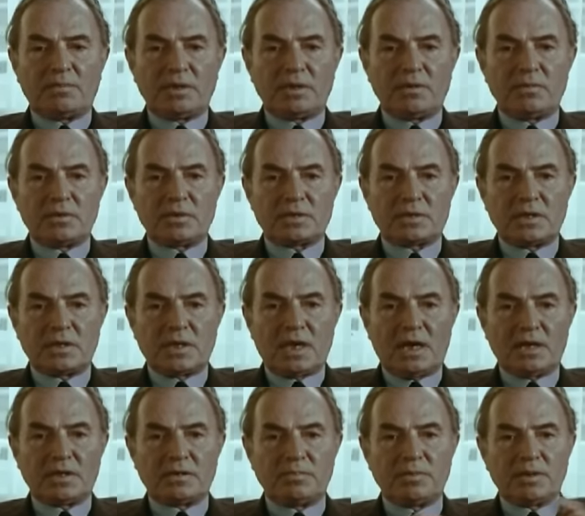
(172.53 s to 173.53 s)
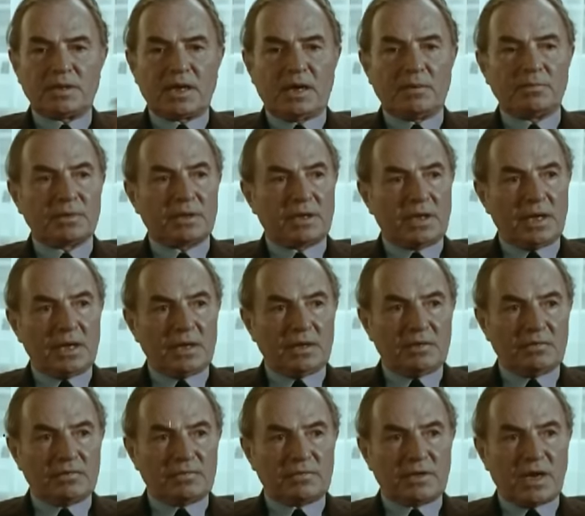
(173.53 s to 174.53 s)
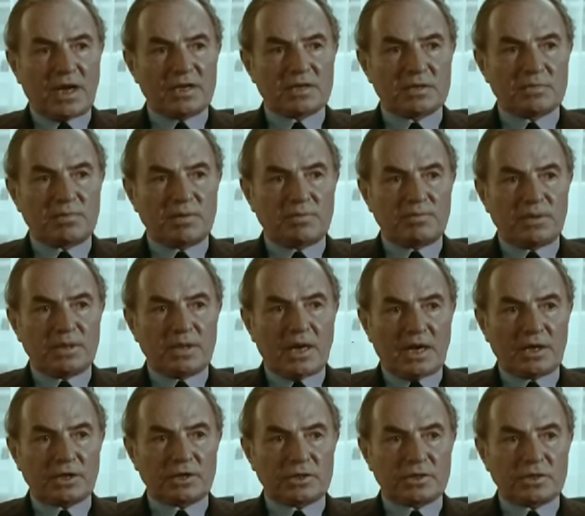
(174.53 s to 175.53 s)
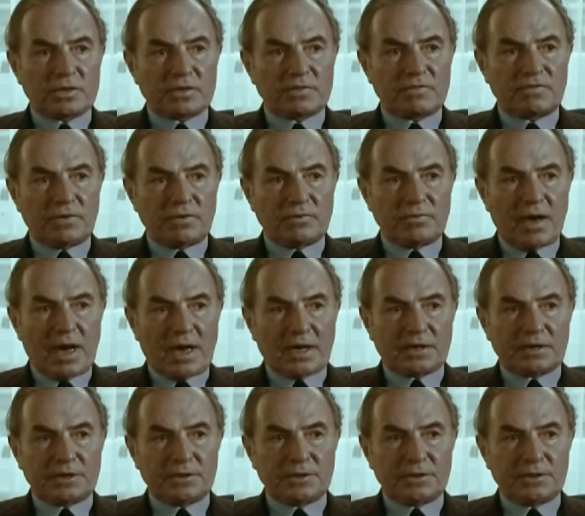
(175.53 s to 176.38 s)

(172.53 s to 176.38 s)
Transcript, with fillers: he was allowed to become king of Gainsborough Productions for rank